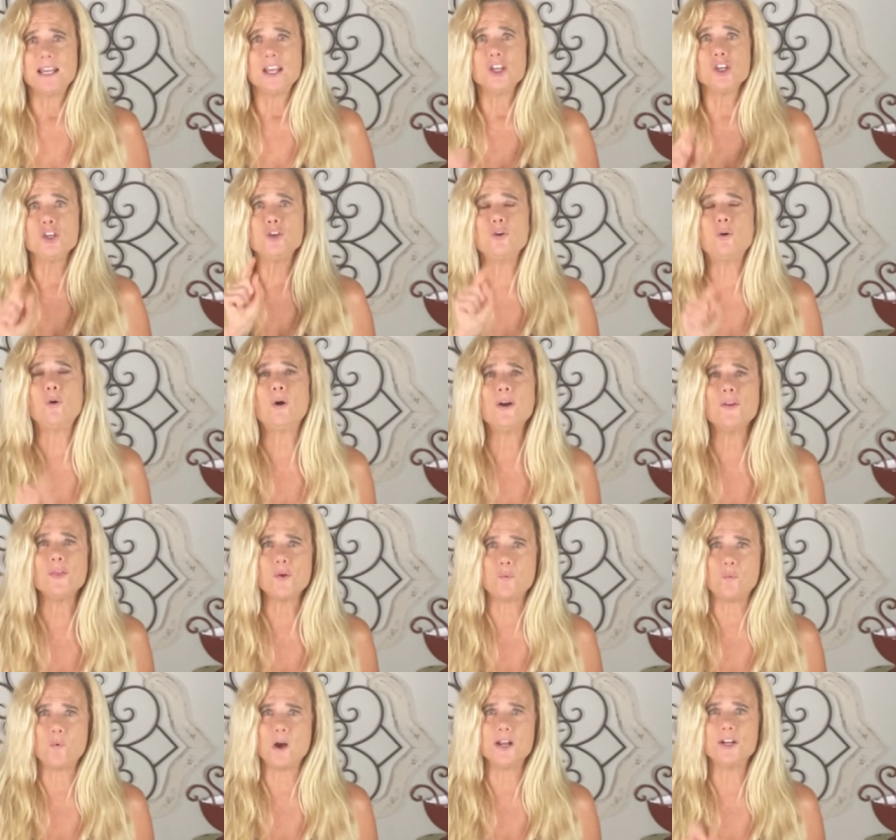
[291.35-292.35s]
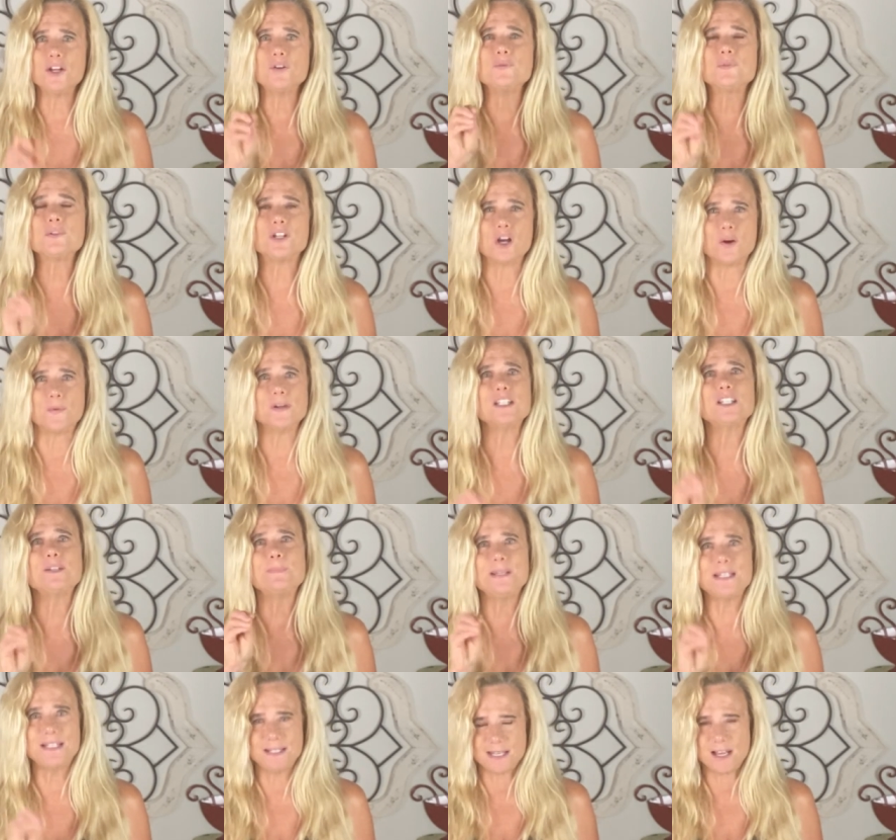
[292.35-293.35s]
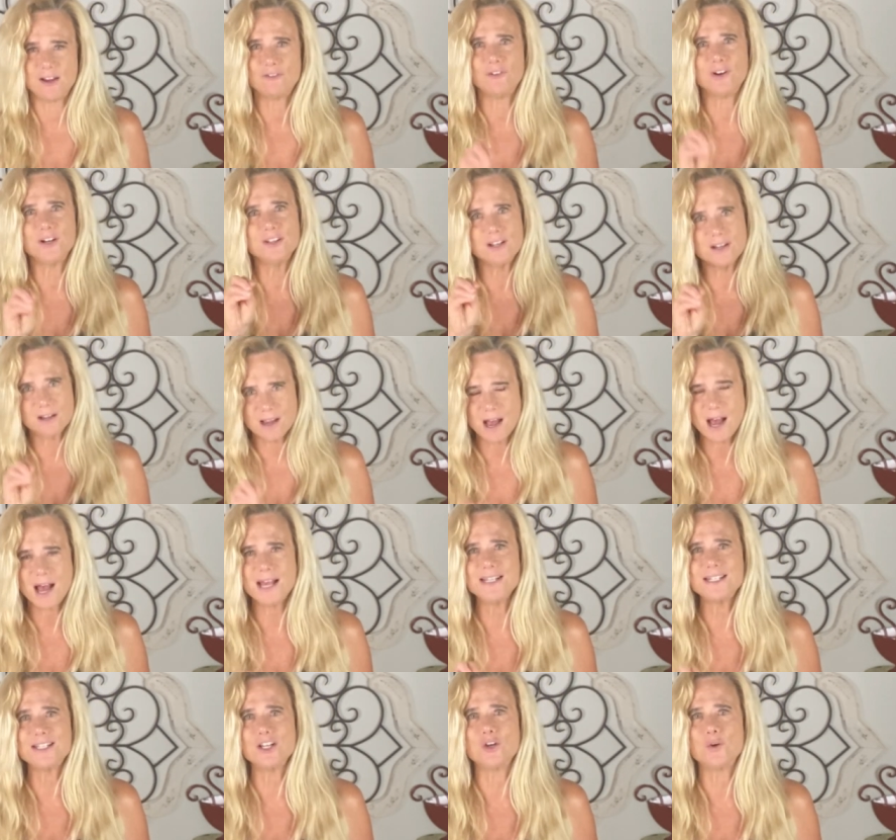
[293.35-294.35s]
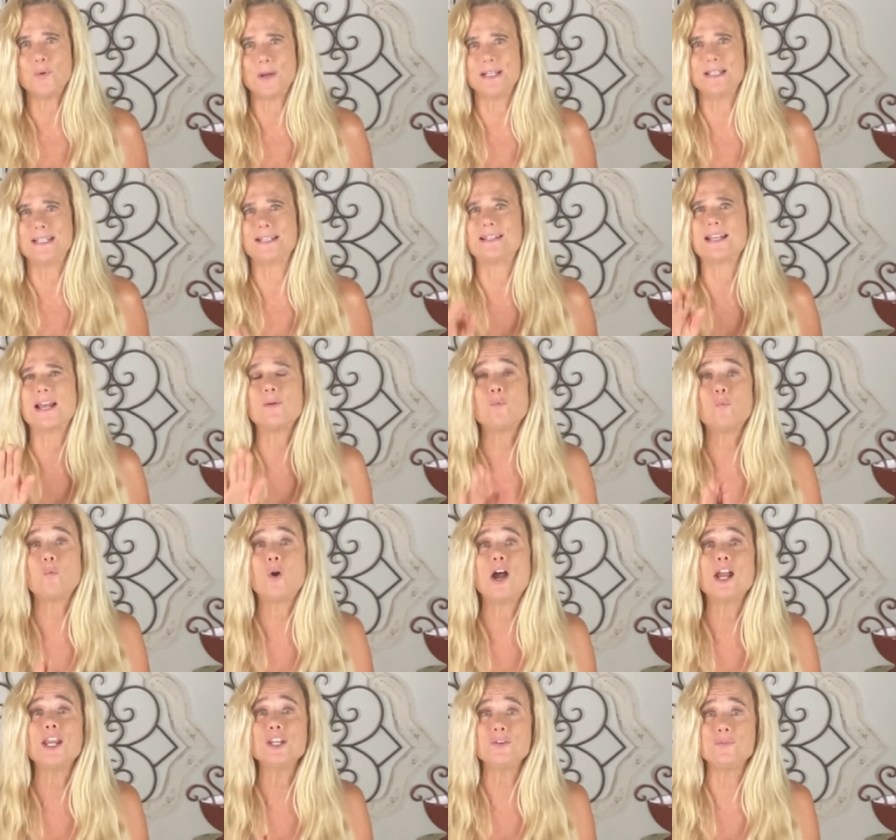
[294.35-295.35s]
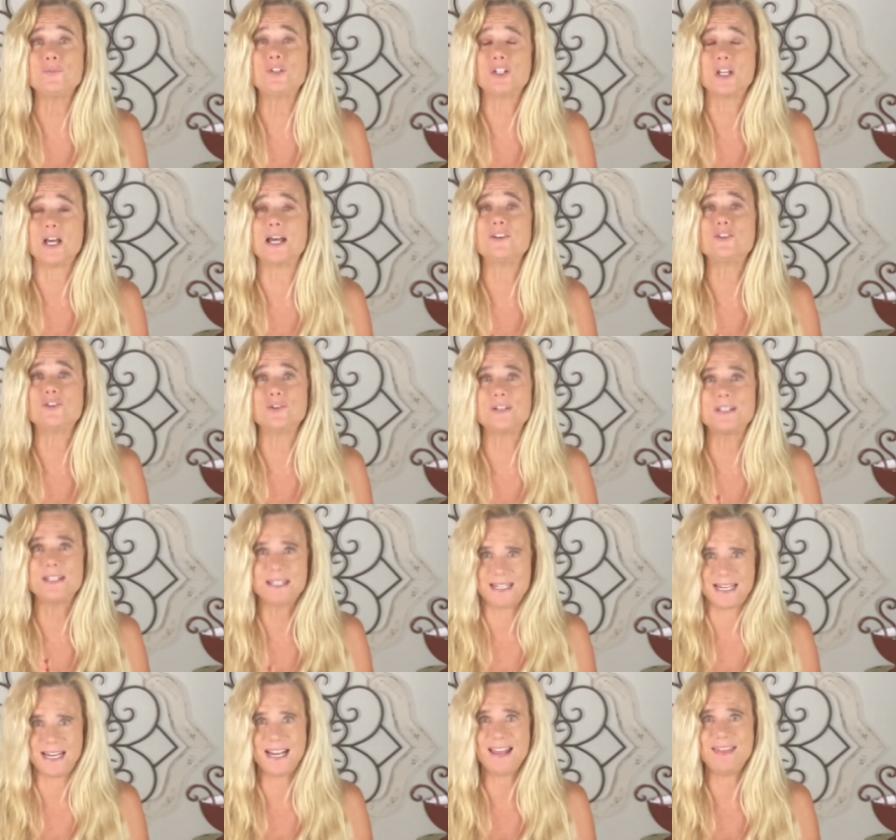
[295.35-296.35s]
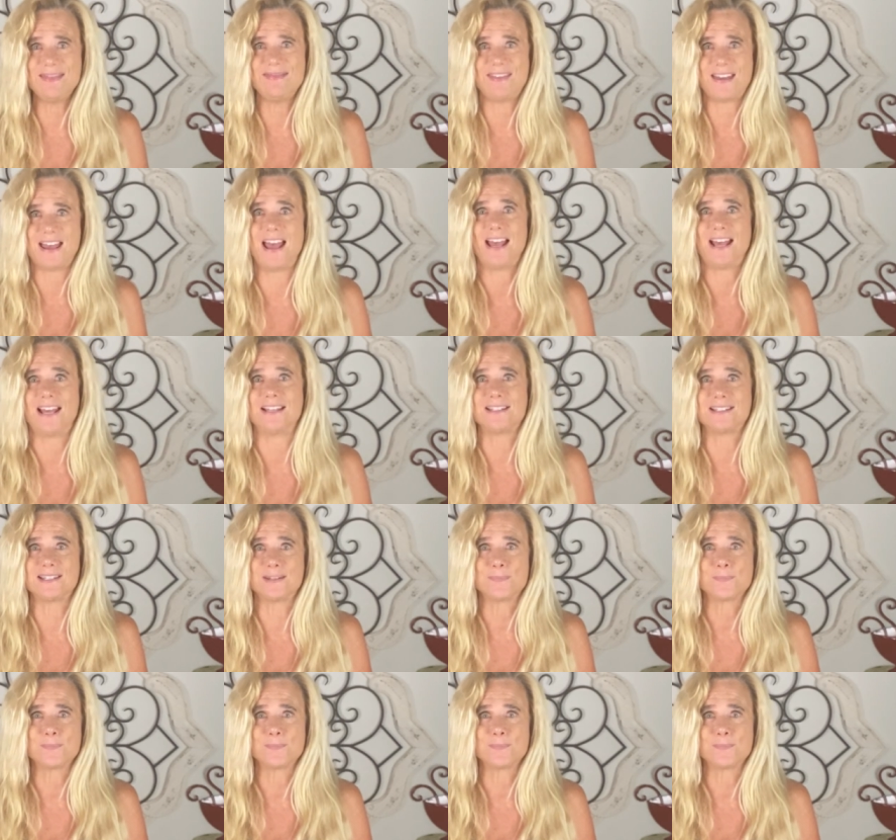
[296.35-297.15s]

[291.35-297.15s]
You're the one who's going to be suffering the consequences. I want you to understand that.